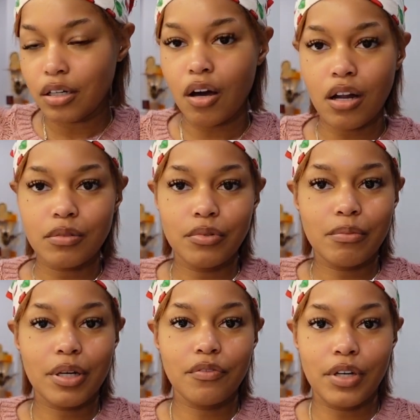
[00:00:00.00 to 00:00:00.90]
caught up with
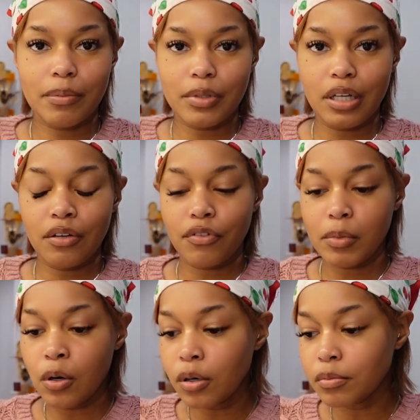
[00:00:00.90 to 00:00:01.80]
my family from
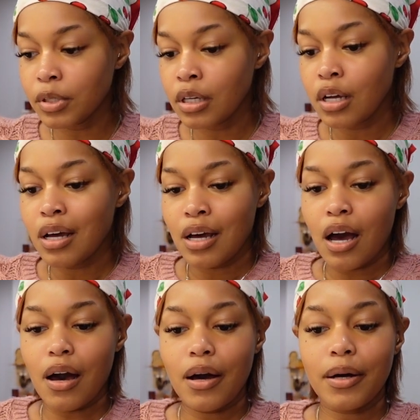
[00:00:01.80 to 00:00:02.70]
home.
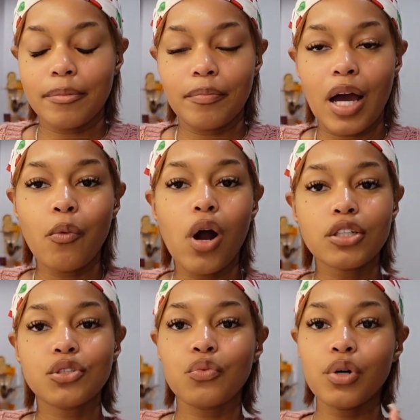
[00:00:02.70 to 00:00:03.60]
I
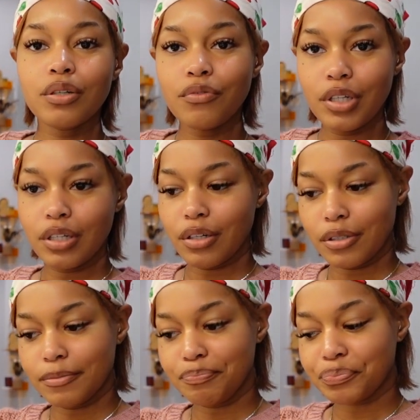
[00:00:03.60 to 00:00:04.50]
watched one
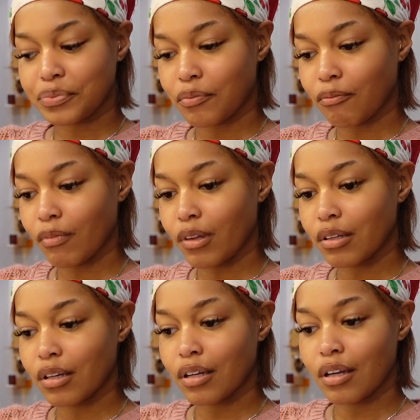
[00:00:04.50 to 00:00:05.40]
video
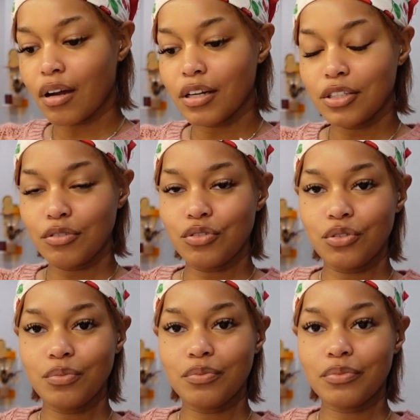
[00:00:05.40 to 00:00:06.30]
on
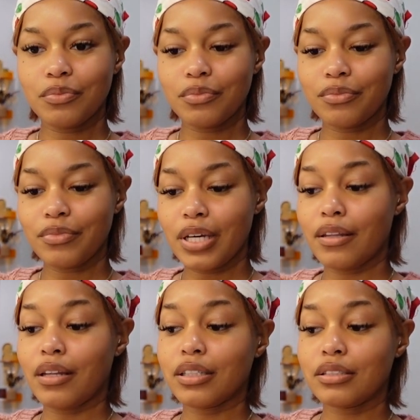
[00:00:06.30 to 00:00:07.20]
YouTube
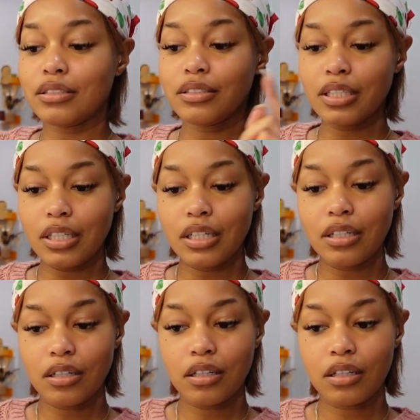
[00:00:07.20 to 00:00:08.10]
and they
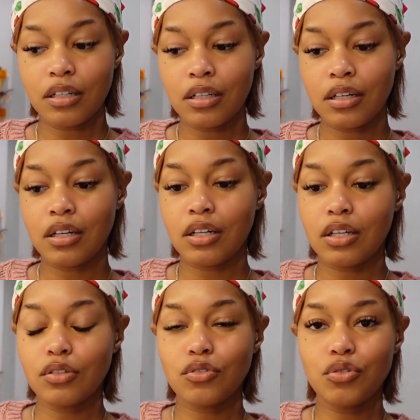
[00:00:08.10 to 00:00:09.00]
did
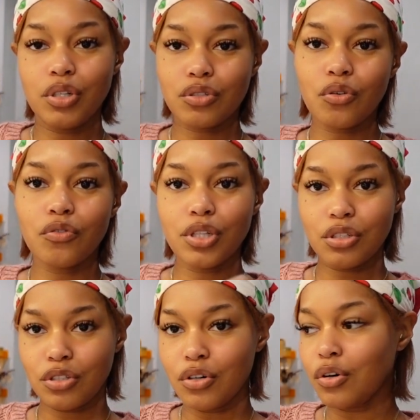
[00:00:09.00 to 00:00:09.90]
do this over the
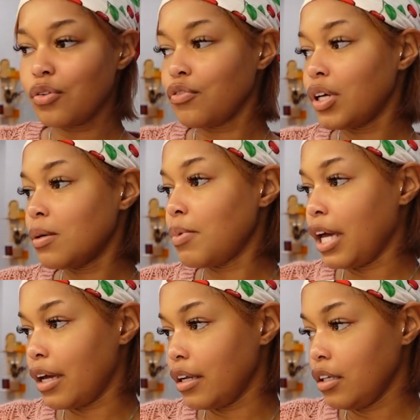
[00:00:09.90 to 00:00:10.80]
stove in a
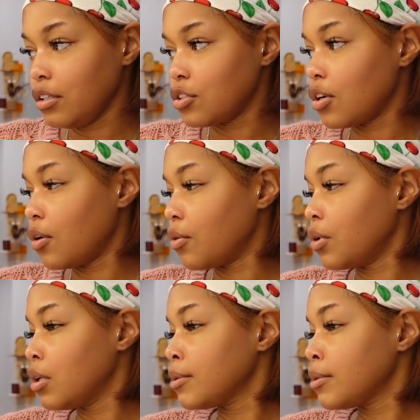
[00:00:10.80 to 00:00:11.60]
pan. So